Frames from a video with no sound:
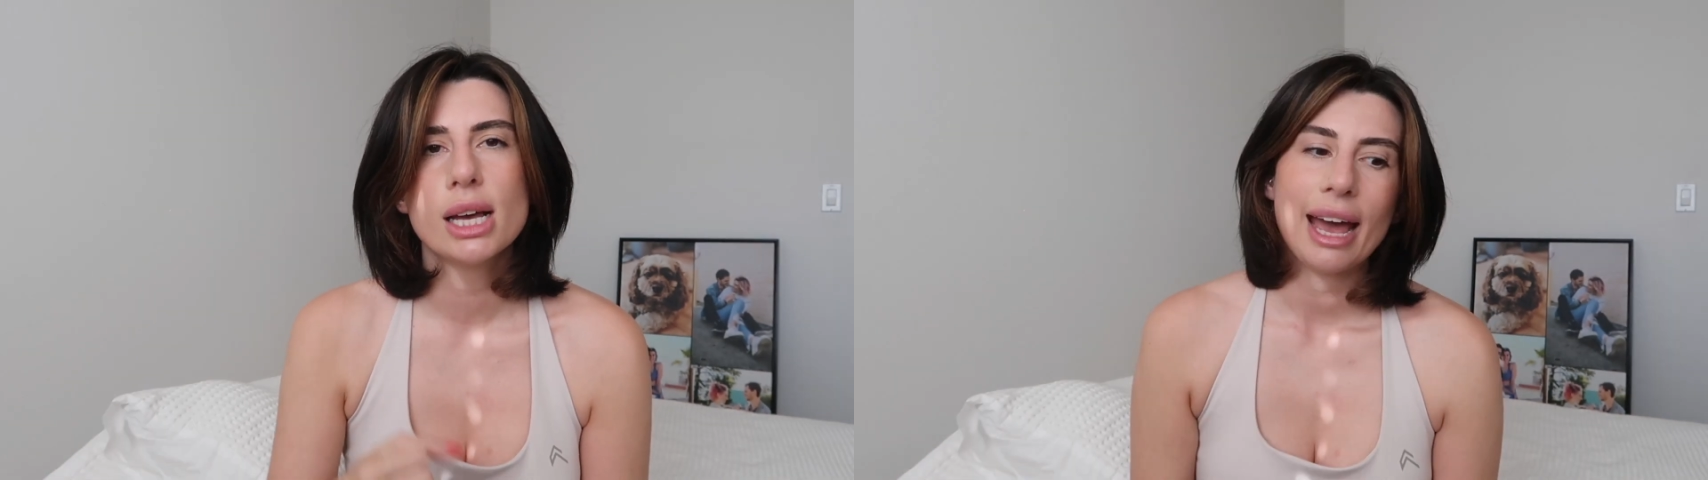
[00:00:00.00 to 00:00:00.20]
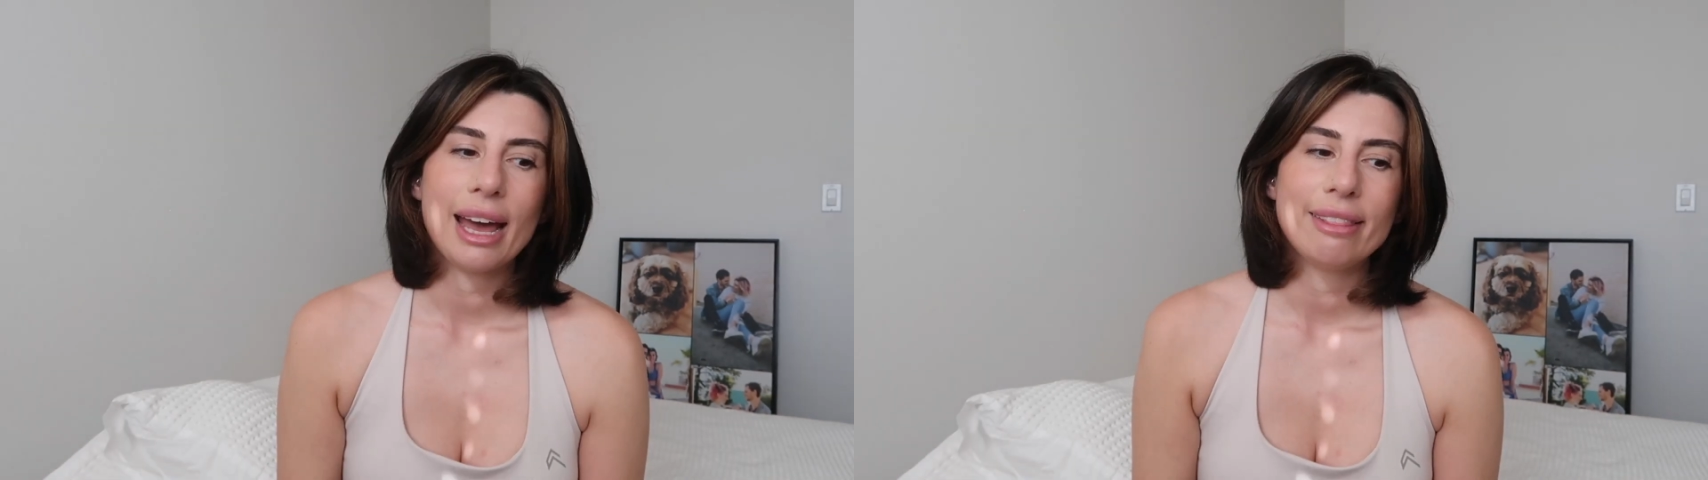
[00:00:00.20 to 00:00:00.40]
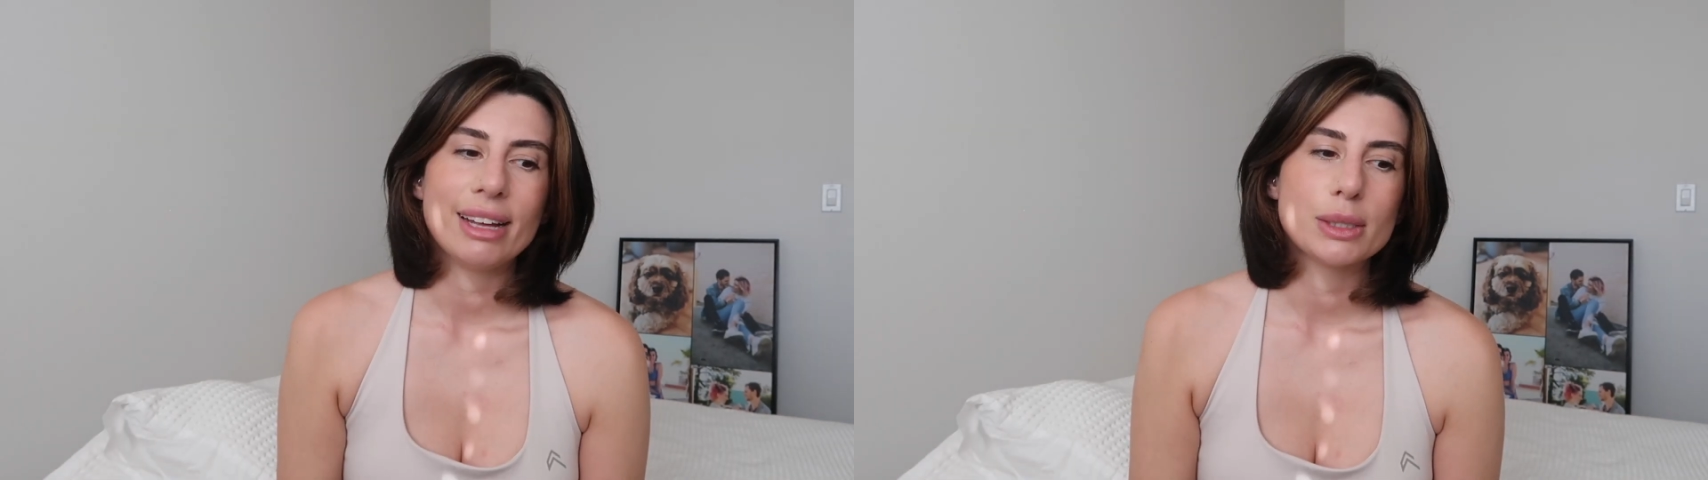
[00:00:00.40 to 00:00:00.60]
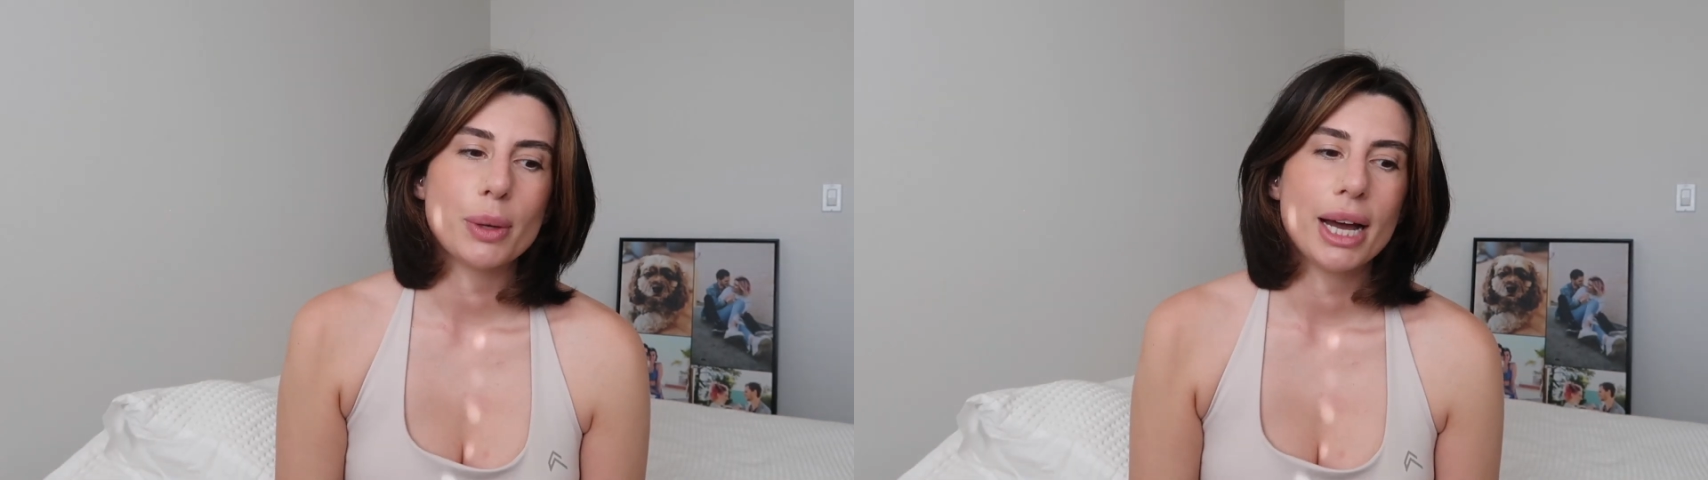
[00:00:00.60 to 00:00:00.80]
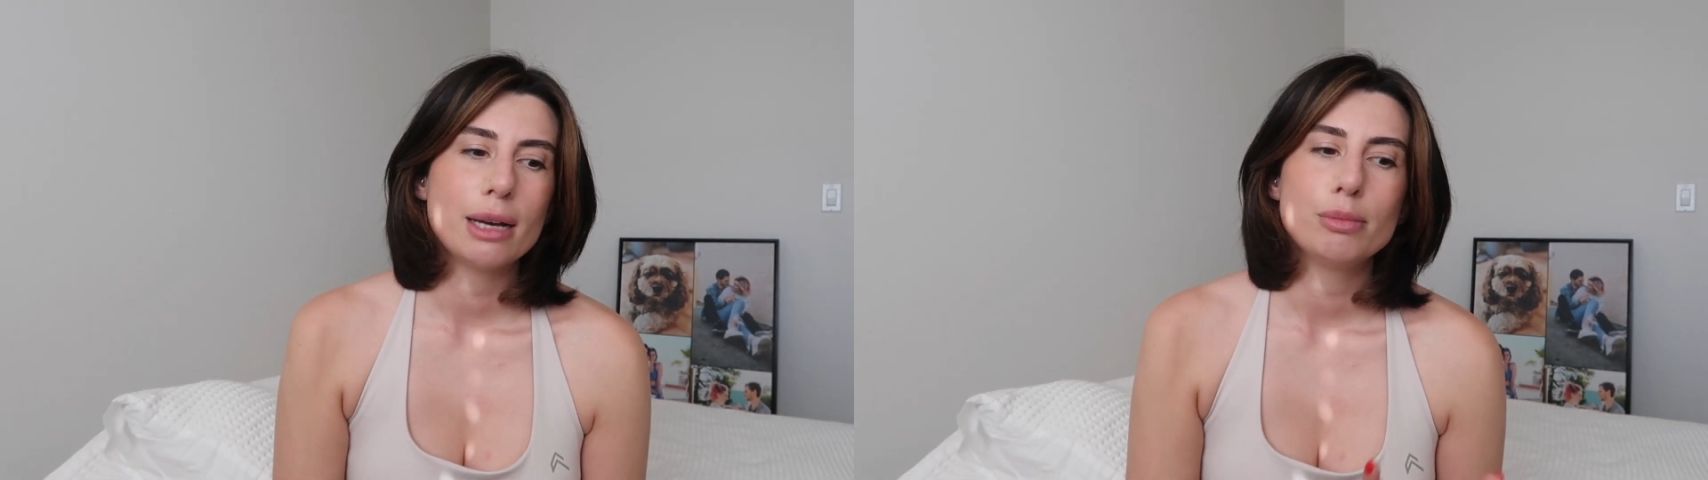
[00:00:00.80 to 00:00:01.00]
and that's
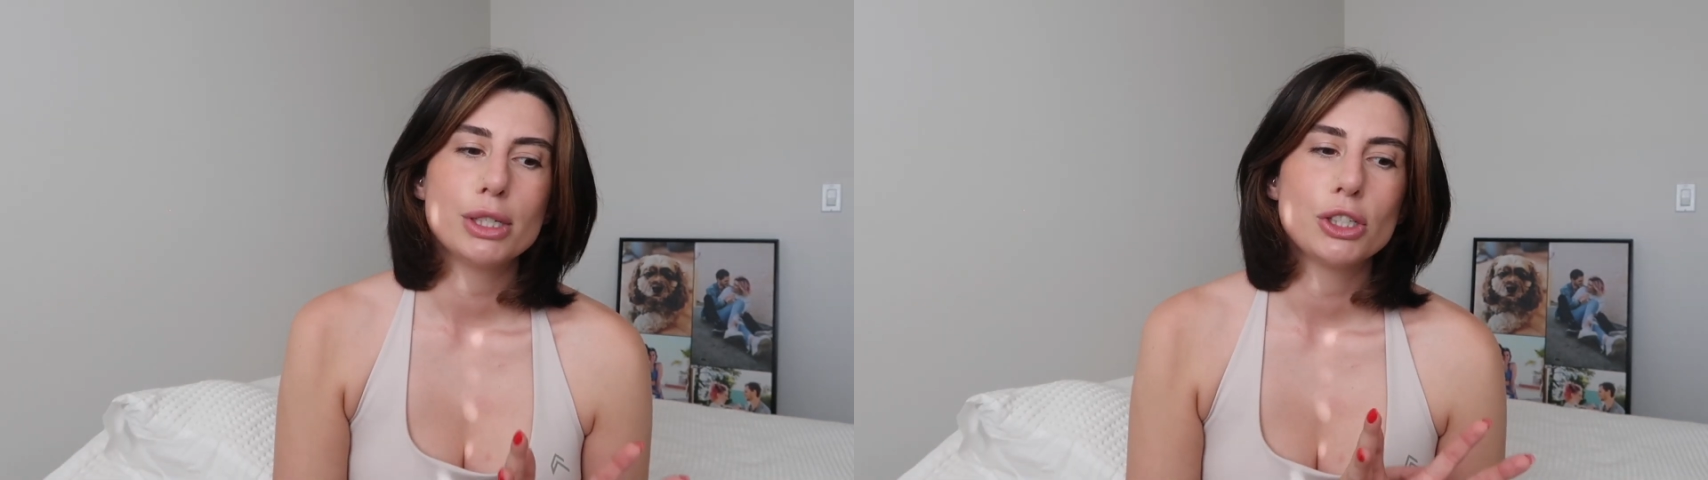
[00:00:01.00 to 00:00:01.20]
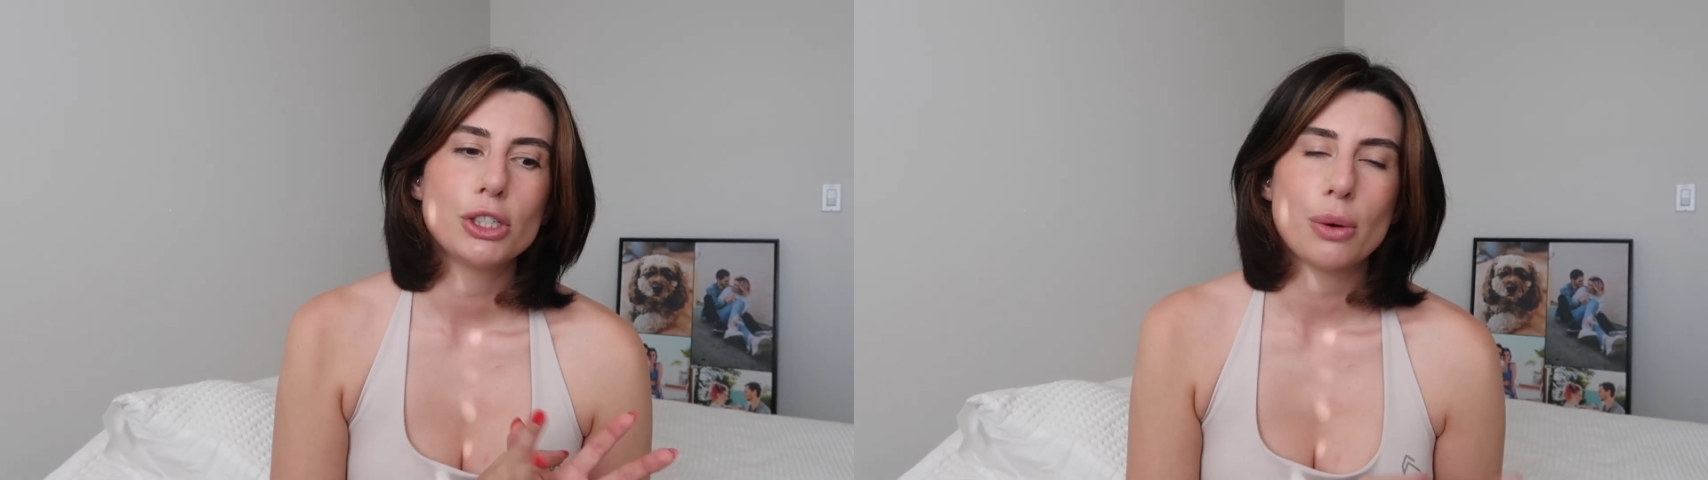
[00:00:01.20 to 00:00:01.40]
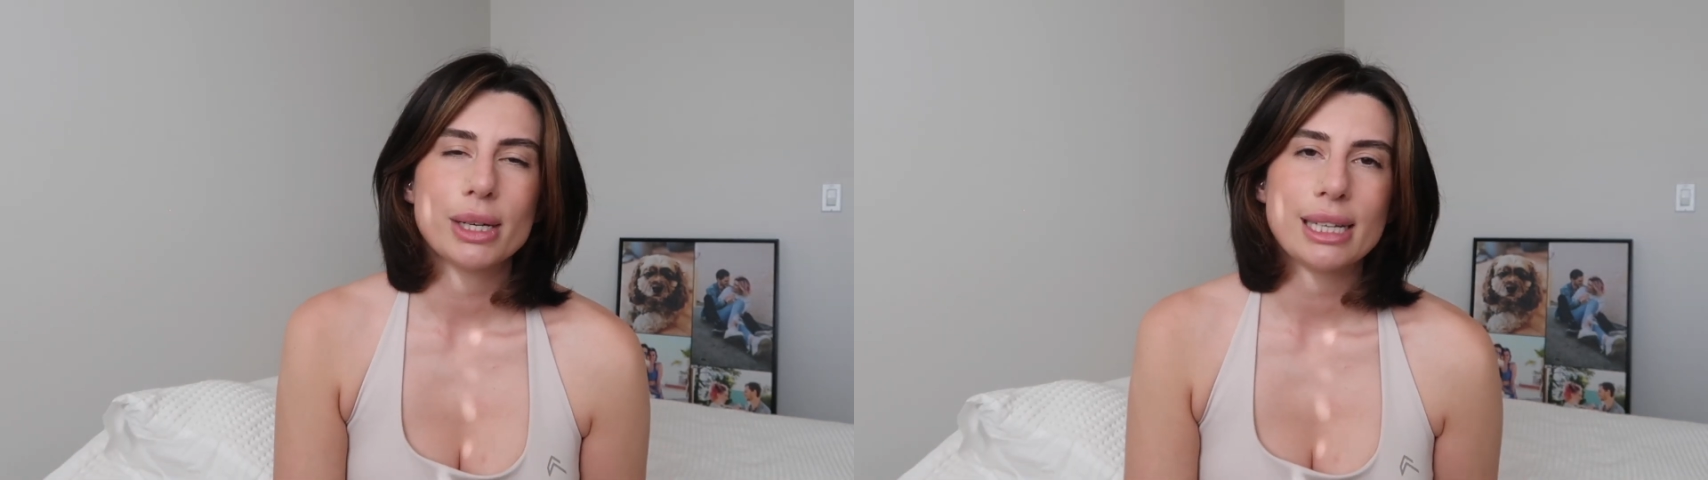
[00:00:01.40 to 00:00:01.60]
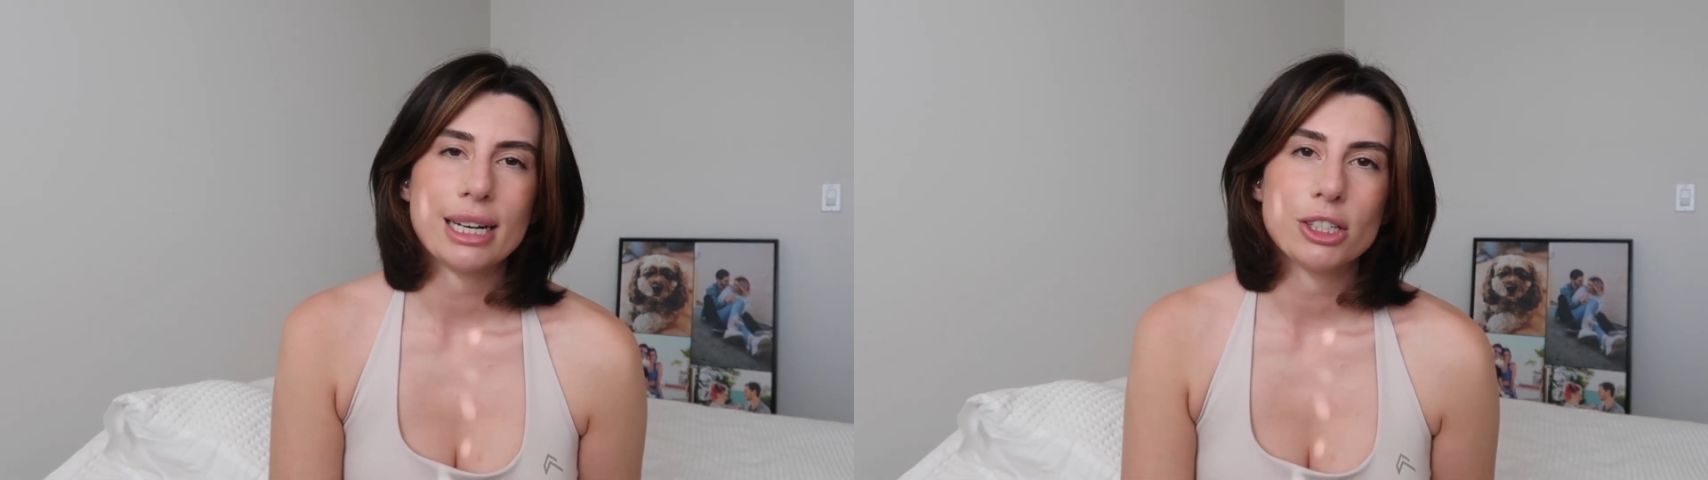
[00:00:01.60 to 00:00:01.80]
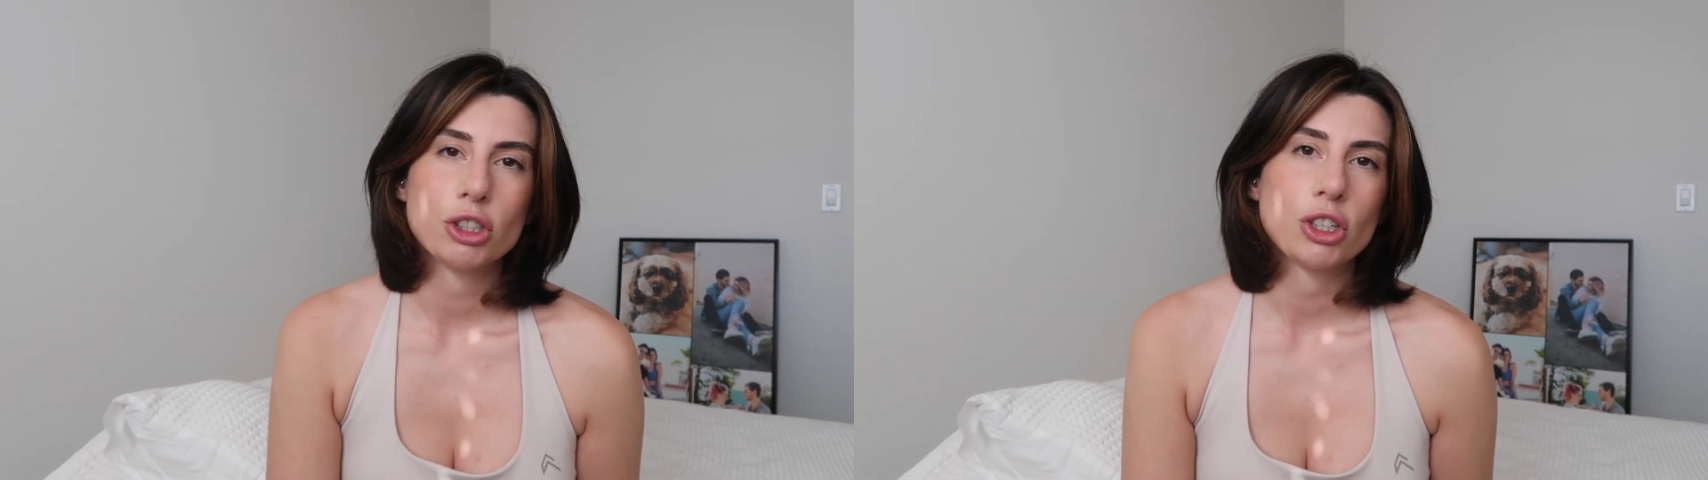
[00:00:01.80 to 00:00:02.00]
why I'm so
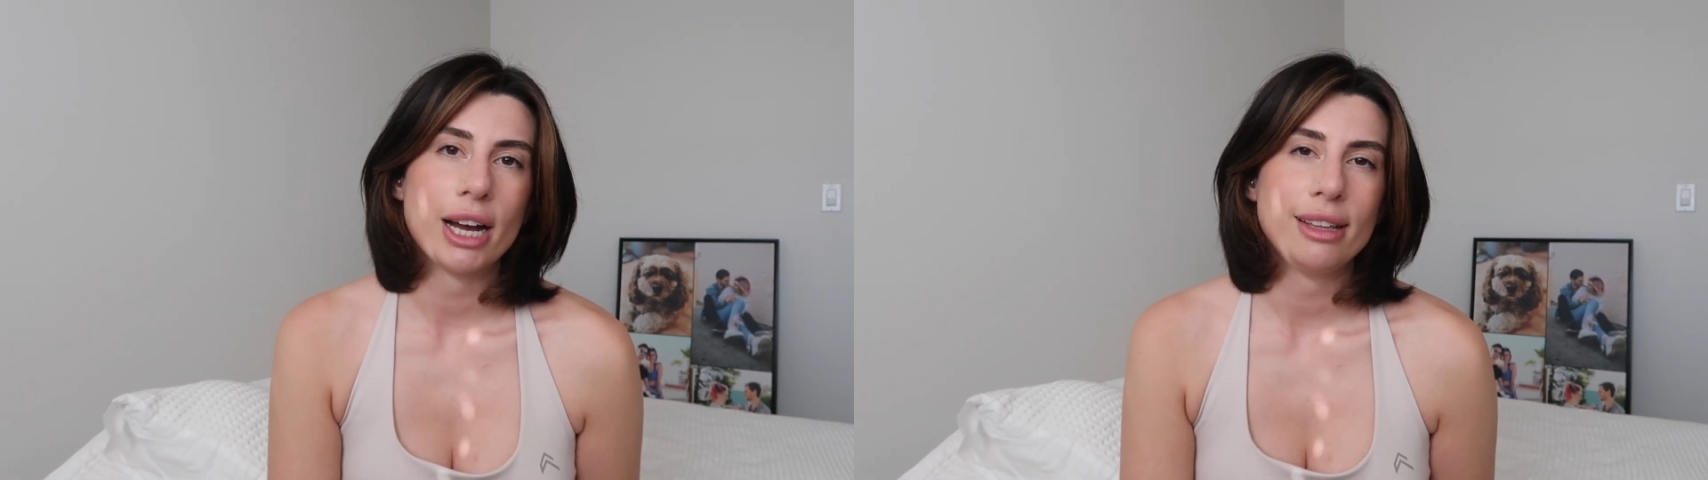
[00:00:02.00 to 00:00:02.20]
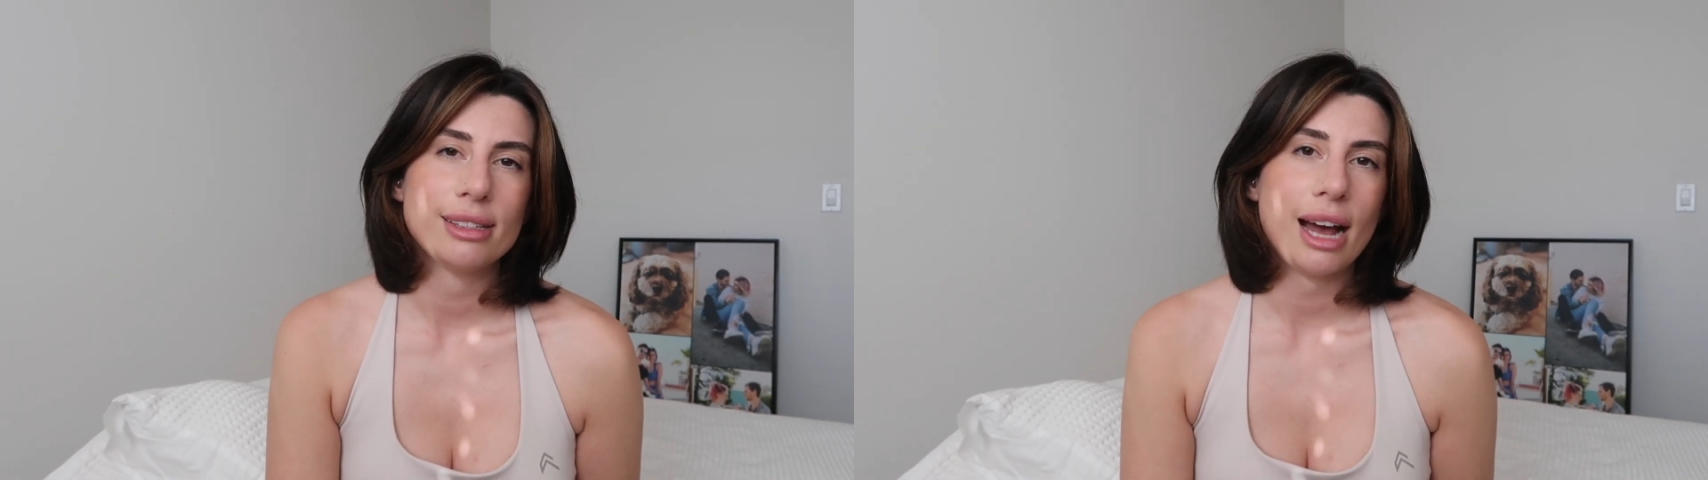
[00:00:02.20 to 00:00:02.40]
excited to try these